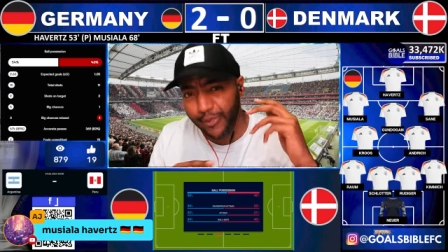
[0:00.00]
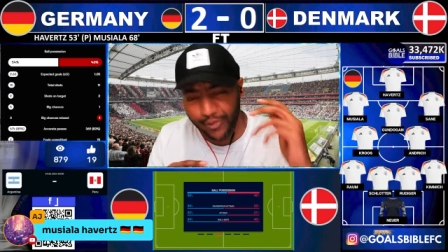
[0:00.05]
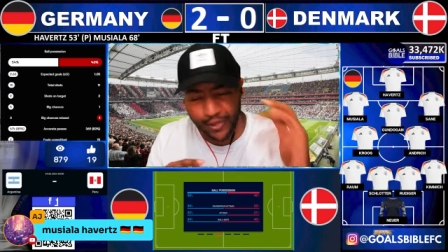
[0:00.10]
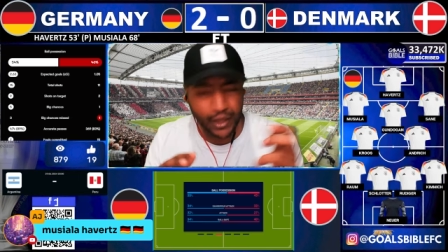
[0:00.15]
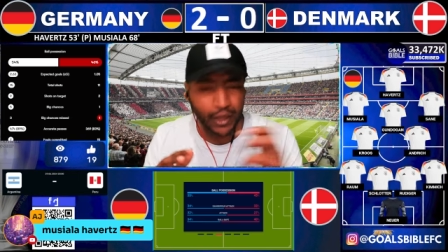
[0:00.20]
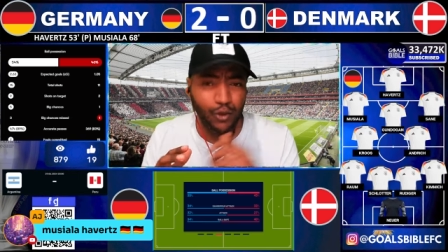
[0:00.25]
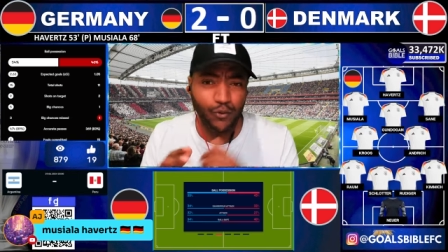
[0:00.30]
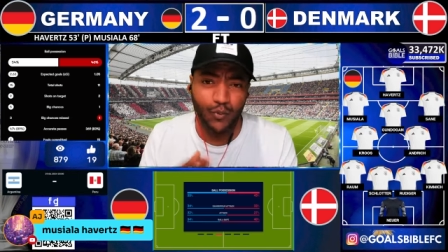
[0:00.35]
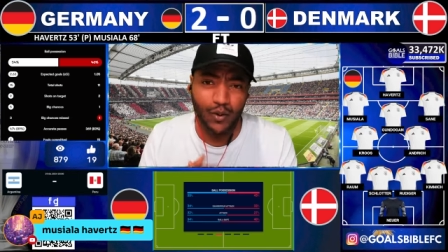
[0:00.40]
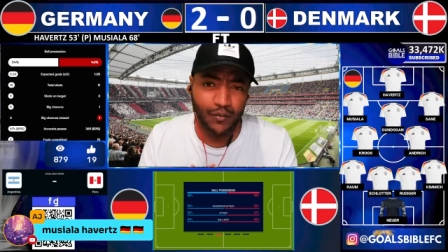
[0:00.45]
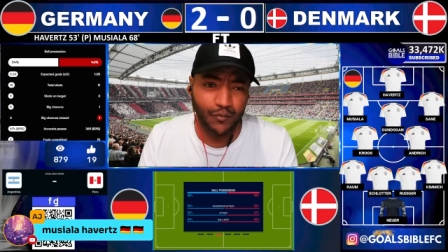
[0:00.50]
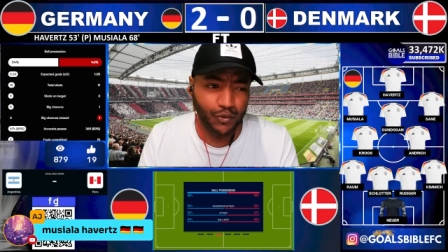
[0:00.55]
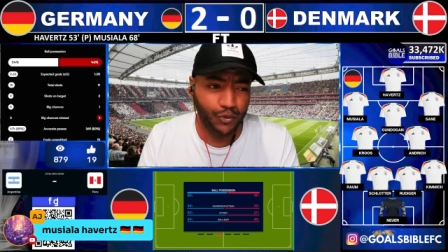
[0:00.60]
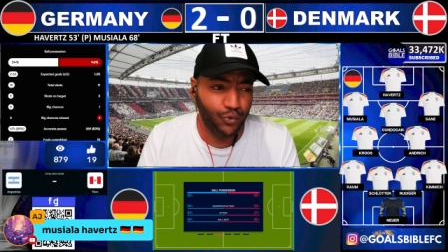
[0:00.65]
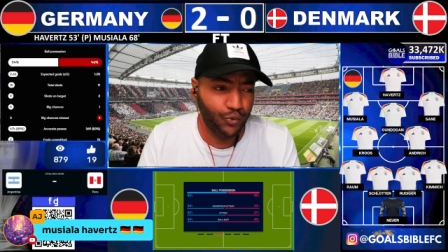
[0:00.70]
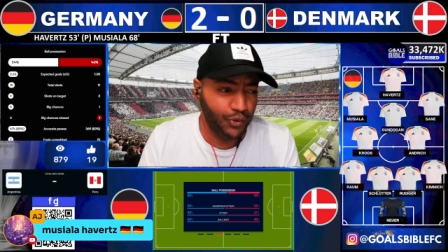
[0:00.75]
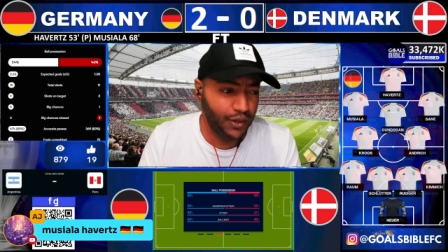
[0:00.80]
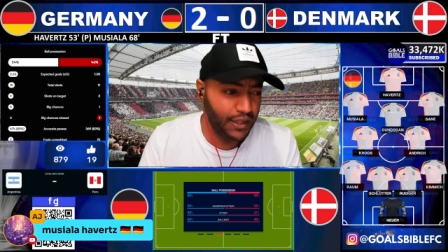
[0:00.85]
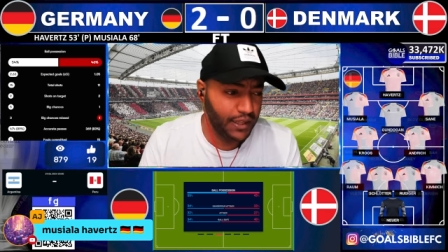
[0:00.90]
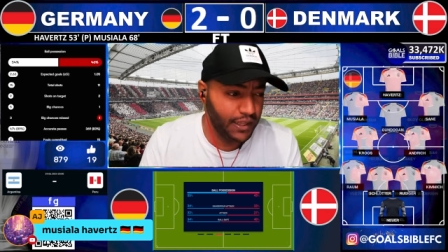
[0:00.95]
Thank you all for
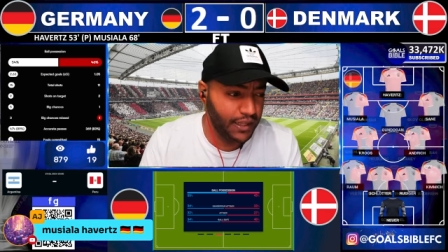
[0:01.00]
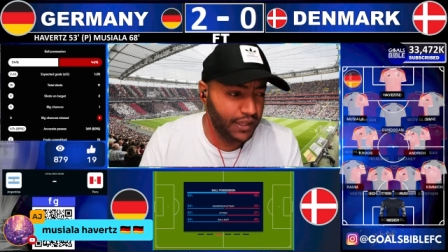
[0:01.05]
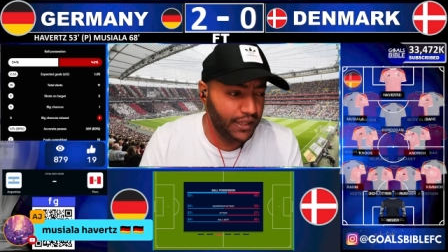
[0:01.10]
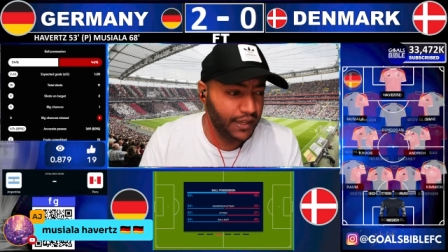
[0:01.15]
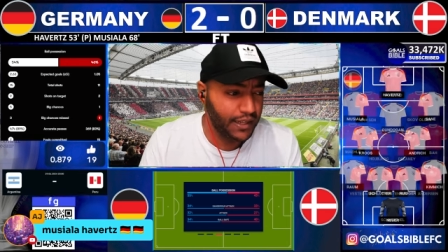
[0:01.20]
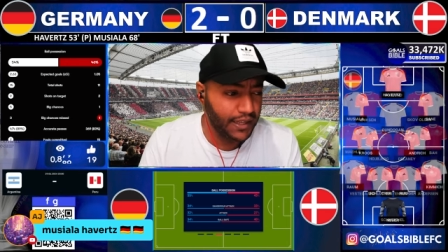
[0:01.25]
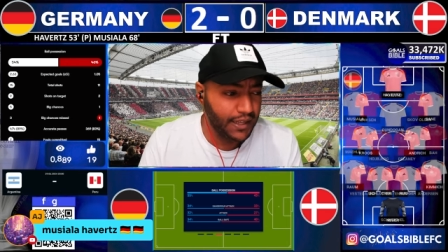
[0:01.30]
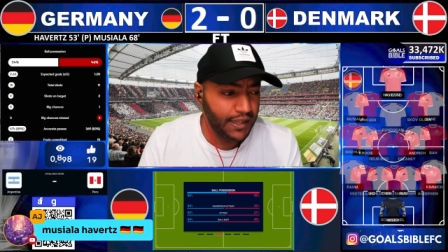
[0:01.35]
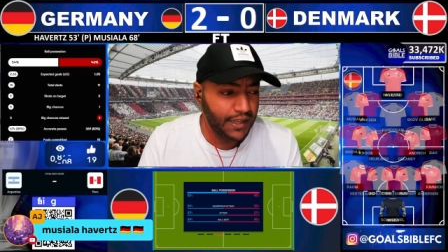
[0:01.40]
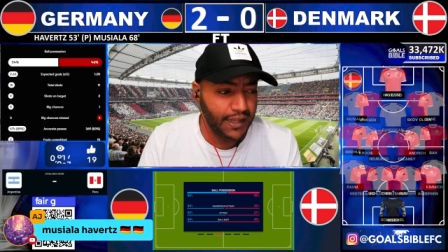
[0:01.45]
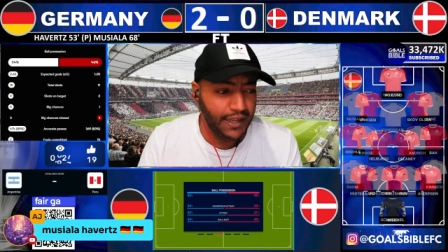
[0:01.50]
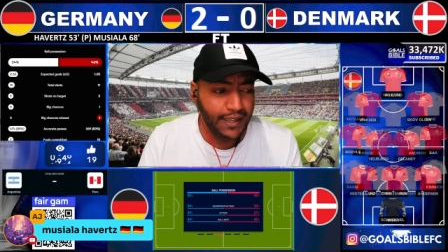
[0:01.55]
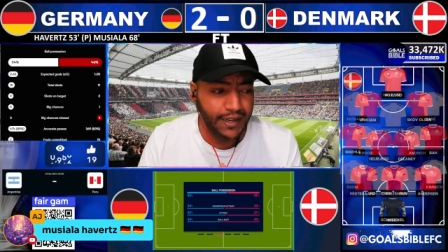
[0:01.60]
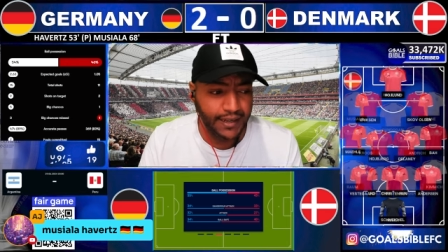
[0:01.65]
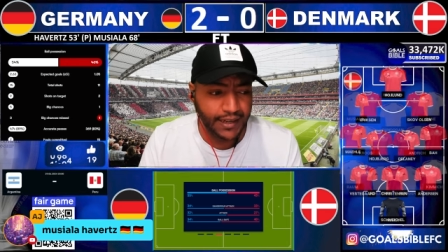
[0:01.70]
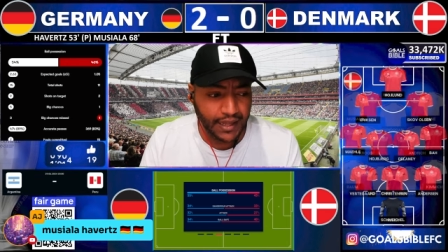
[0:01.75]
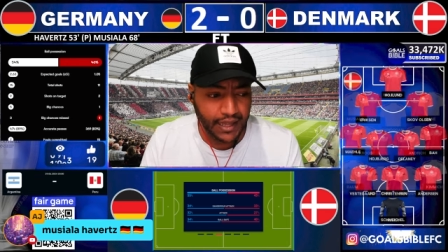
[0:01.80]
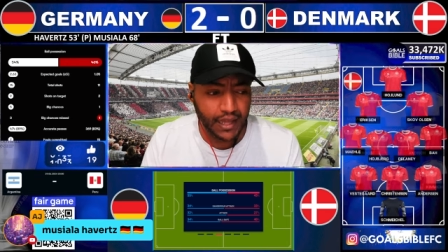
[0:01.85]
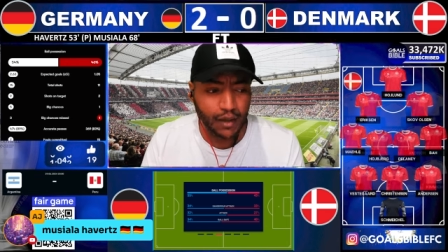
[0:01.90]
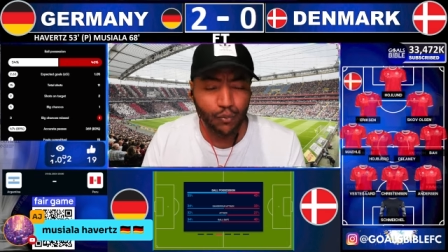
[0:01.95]
tuning in.
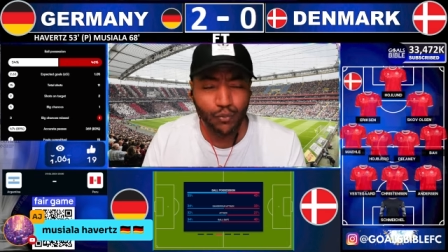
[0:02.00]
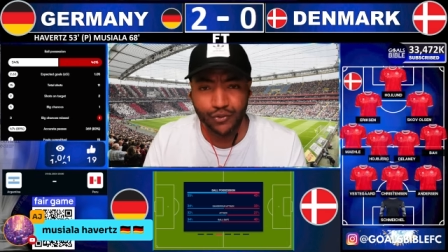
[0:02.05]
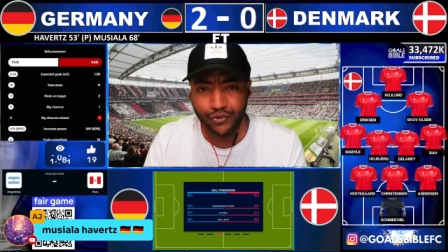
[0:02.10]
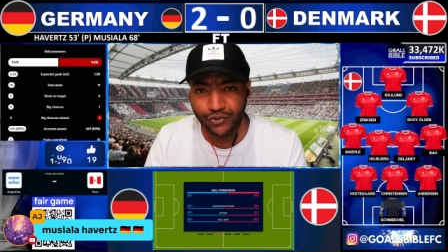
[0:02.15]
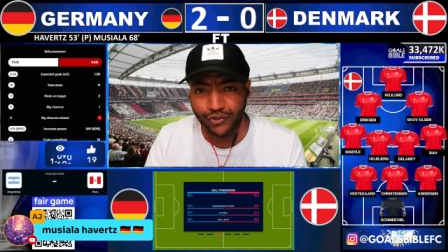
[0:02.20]
And I will